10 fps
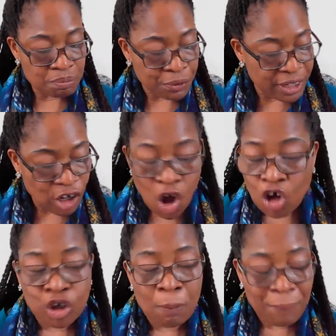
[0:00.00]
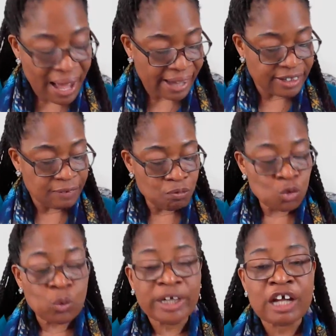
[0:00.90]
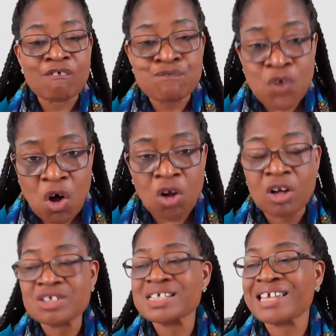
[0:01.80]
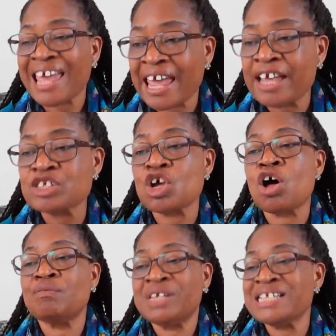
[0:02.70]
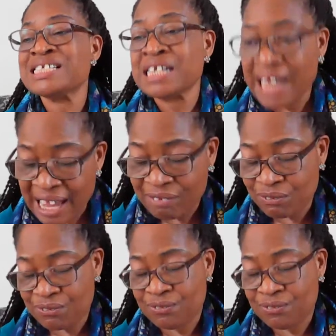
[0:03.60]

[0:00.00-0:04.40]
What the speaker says: preoccupied with the false cares of this life,